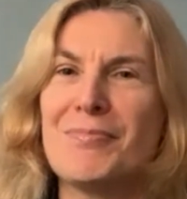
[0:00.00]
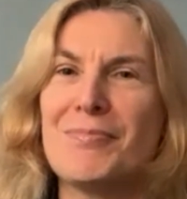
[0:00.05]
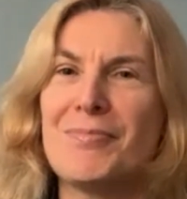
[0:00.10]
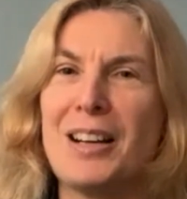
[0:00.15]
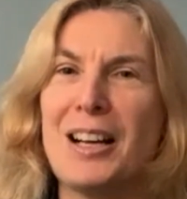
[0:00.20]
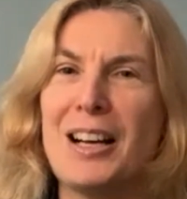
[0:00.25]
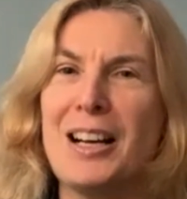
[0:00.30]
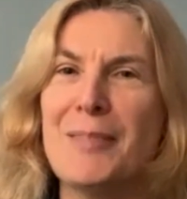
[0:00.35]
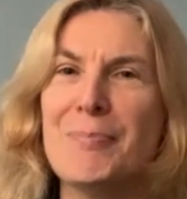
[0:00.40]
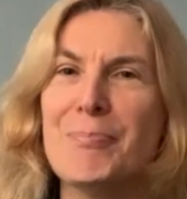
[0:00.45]

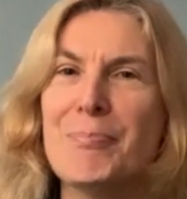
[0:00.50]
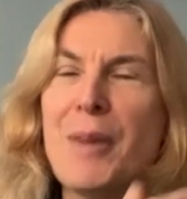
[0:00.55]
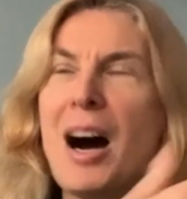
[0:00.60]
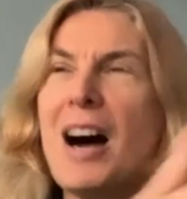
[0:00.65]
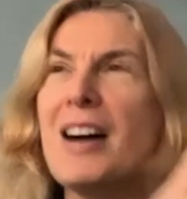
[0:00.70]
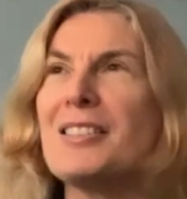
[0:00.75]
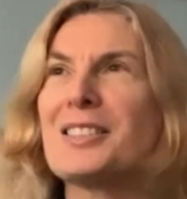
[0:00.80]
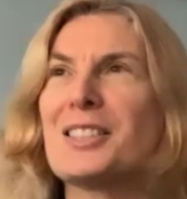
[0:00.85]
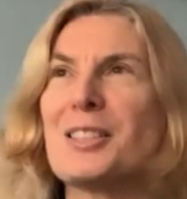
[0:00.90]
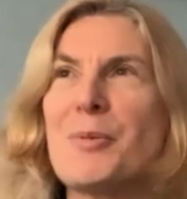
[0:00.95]
um,
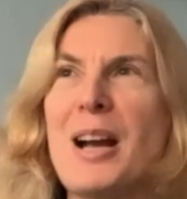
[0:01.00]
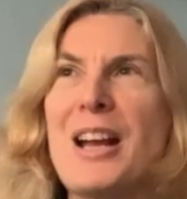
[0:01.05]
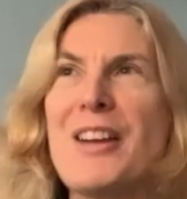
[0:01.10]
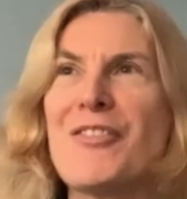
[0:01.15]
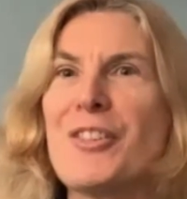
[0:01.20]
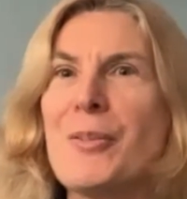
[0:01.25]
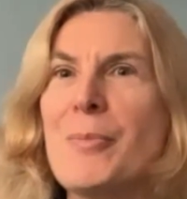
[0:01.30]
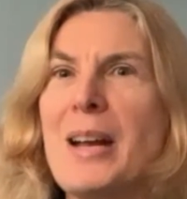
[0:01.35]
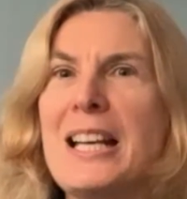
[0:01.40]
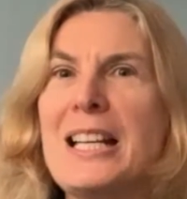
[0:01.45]
miles away
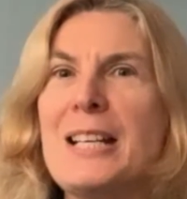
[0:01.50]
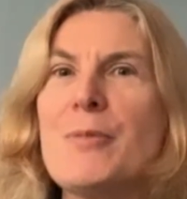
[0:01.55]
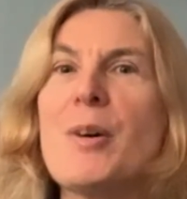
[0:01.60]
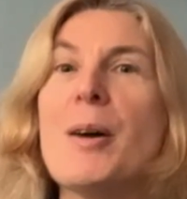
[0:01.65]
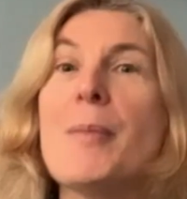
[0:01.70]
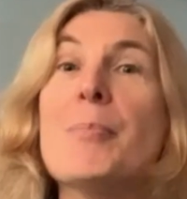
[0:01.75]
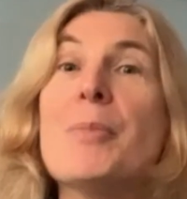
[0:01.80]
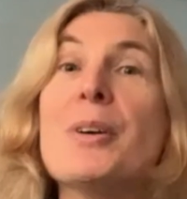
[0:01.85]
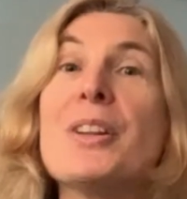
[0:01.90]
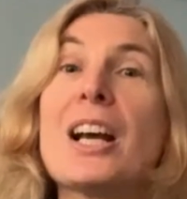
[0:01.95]
from
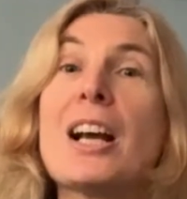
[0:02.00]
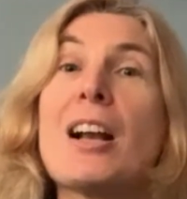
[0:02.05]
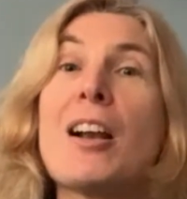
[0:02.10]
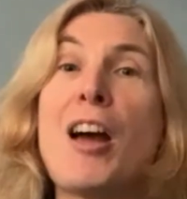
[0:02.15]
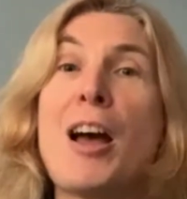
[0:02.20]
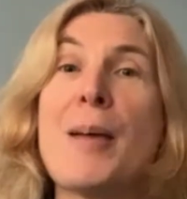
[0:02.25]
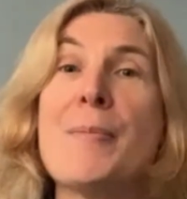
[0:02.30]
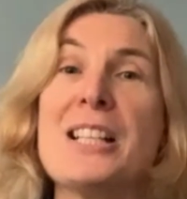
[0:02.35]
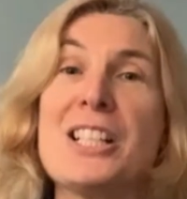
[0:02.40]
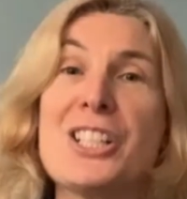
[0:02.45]
anyone, but the
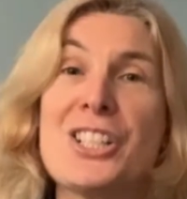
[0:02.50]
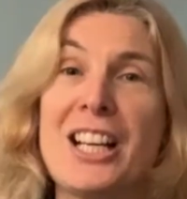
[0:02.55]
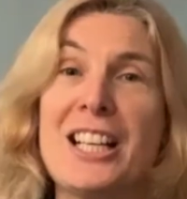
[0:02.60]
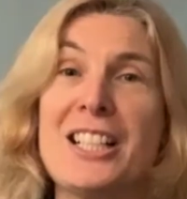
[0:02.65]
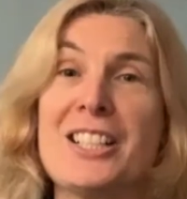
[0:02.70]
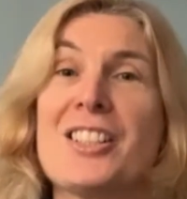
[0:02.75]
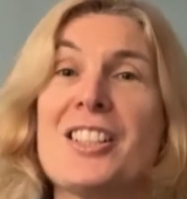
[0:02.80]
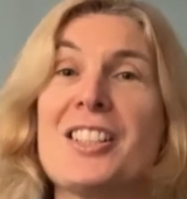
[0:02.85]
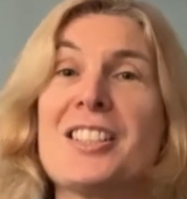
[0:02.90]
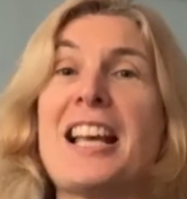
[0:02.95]
climate
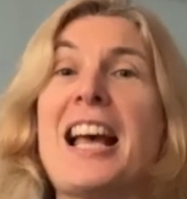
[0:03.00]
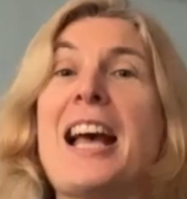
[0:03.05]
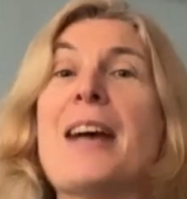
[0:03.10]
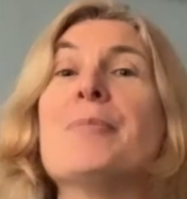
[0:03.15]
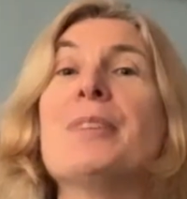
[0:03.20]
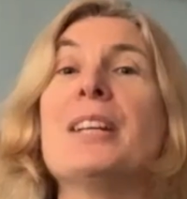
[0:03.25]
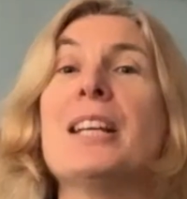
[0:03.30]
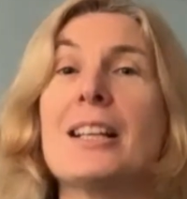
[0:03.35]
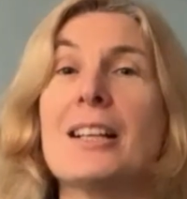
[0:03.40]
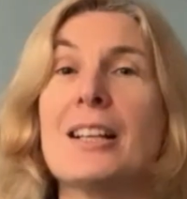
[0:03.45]
change that's
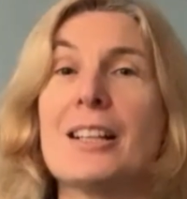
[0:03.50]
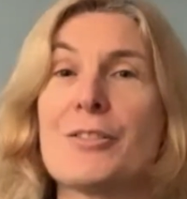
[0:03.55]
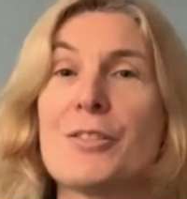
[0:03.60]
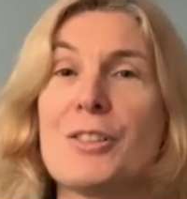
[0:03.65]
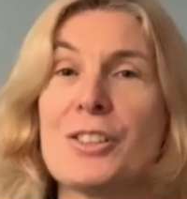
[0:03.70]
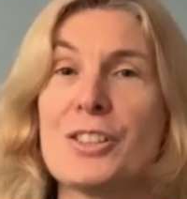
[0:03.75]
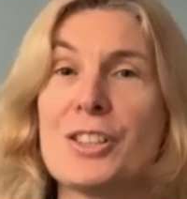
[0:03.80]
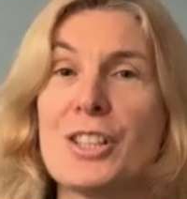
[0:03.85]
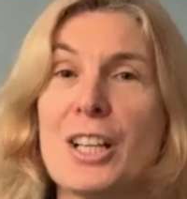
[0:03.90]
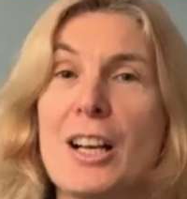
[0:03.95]
happening
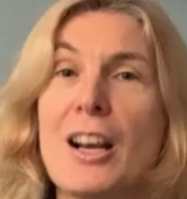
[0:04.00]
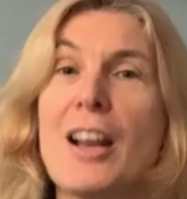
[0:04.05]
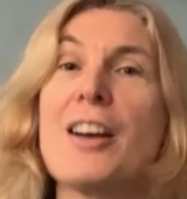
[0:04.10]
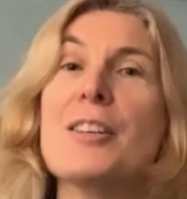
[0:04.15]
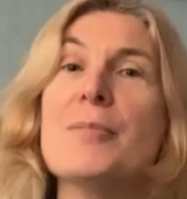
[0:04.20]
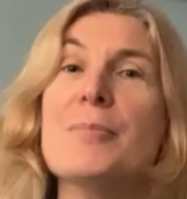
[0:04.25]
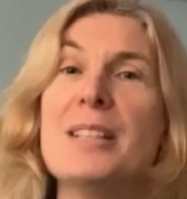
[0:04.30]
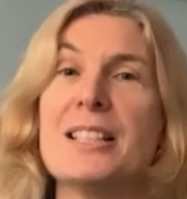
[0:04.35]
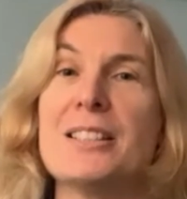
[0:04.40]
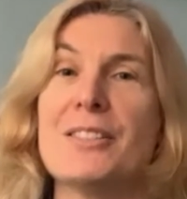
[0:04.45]
across the
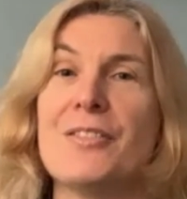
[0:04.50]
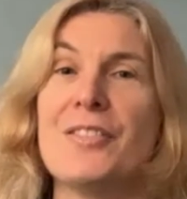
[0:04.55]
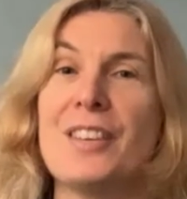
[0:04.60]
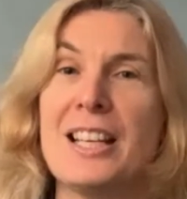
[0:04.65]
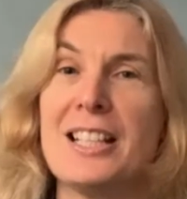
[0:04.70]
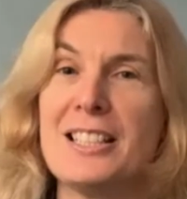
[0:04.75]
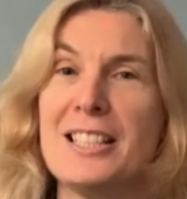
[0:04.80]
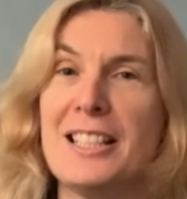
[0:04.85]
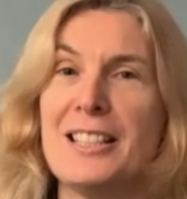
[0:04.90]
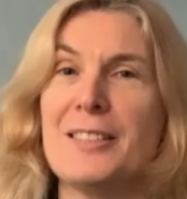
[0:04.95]
globe is
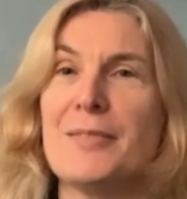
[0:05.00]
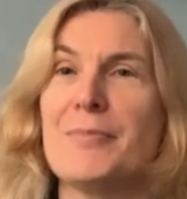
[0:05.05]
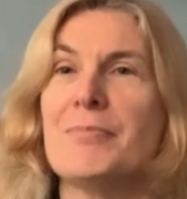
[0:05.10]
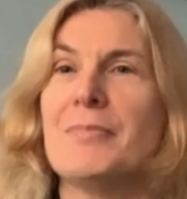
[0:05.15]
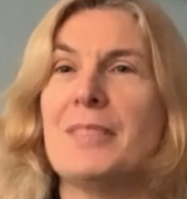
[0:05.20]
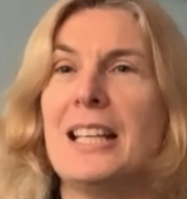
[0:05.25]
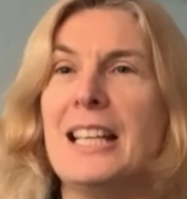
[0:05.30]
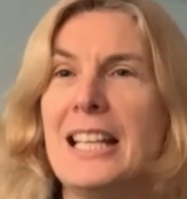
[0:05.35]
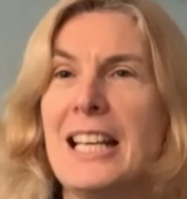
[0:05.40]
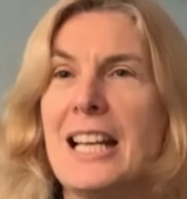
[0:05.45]
affecting
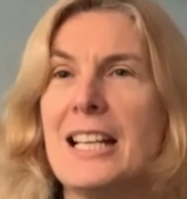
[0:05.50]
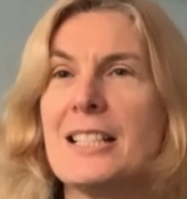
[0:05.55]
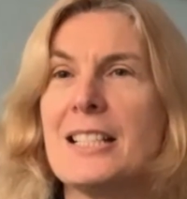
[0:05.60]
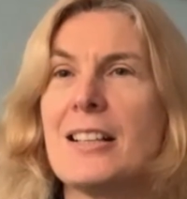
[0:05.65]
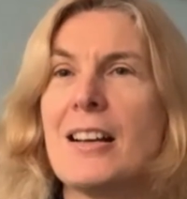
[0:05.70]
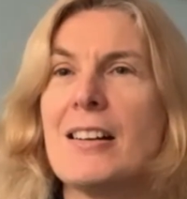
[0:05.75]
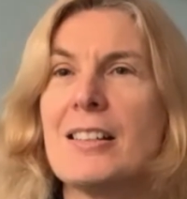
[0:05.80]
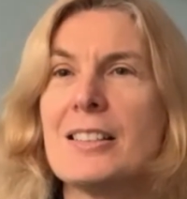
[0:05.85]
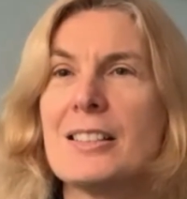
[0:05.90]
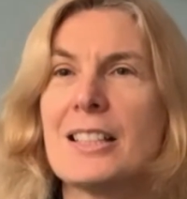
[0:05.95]
them in
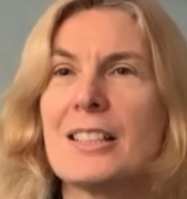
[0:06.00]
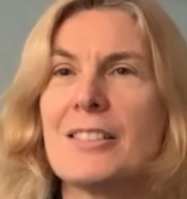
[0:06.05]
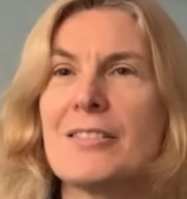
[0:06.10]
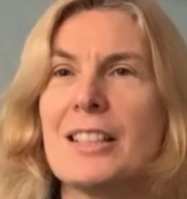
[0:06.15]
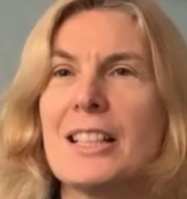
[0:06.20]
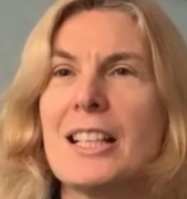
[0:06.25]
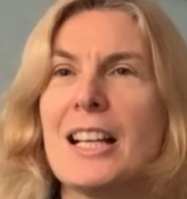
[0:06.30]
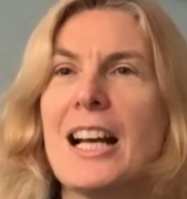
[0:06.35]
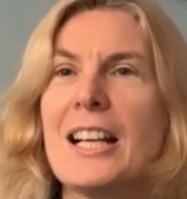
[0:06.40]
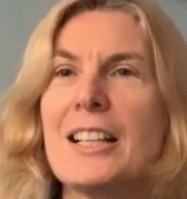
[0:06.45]
Antarctica
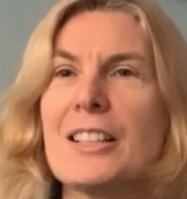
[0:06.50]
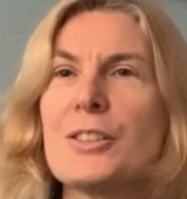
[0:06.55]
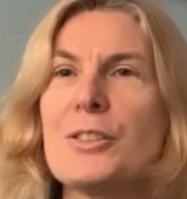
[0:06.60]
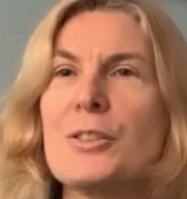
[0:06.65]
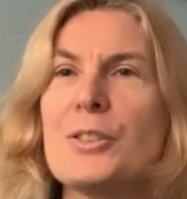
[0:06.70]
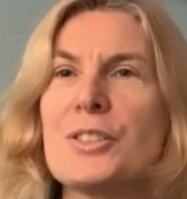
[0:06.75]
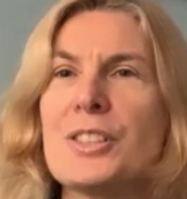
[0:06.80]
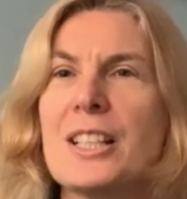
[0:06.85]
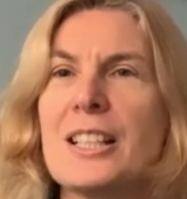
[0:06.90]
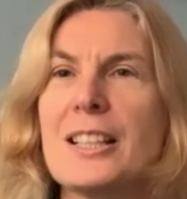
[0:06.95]
and, and
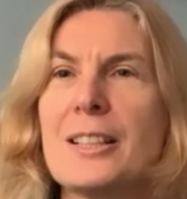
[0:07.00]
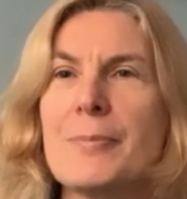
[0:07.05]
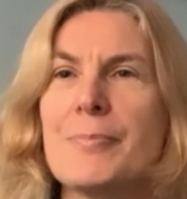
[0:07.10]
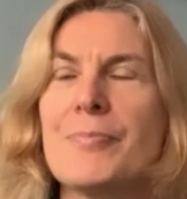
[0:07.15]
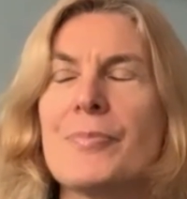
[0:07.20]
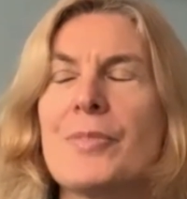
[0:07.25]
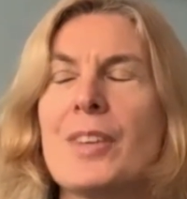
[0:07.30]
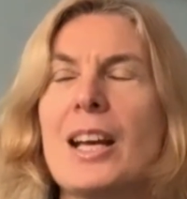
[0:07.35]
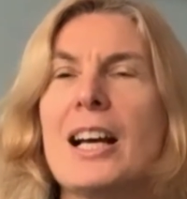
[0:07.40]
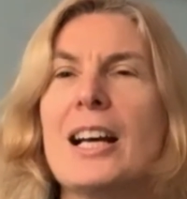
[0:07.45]
causing
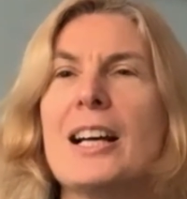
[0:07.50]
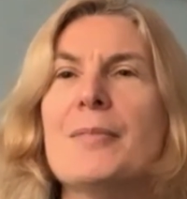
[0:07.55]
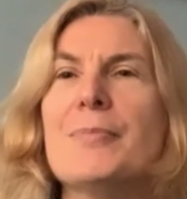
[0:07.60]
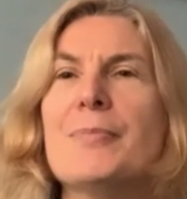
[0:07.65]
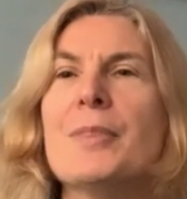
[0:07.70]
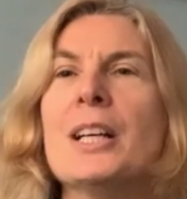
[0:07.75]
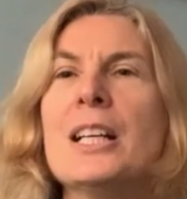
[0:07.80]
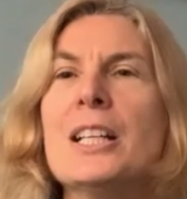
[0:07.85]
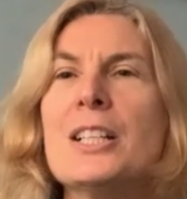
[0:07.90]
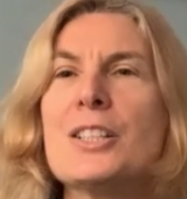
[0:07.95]
them
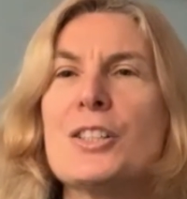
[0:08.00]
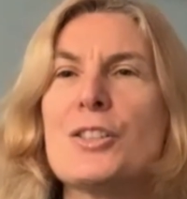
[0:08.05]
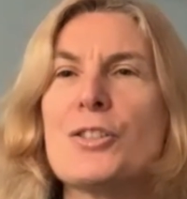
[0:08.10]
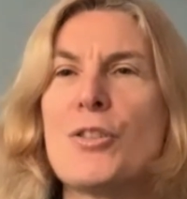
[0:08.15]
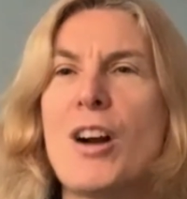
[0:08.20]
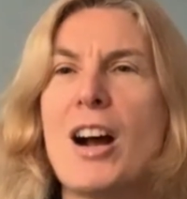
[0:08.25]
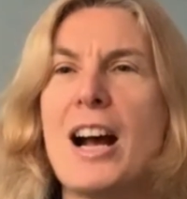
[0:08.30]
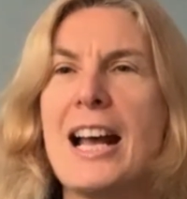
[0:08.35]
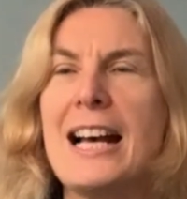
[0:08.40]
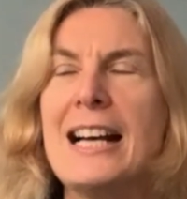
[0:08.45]
um, to
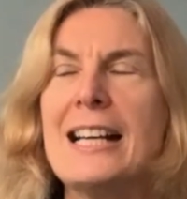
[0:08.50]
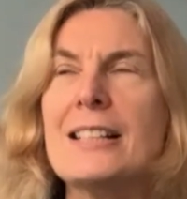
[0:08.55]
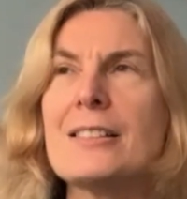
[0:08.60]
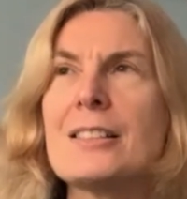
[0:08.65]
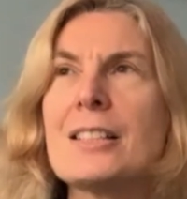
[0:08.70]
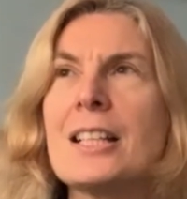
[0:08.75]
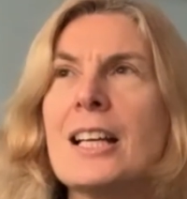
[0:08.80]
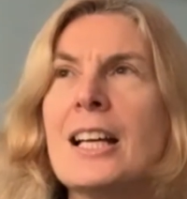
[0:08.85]
dry out.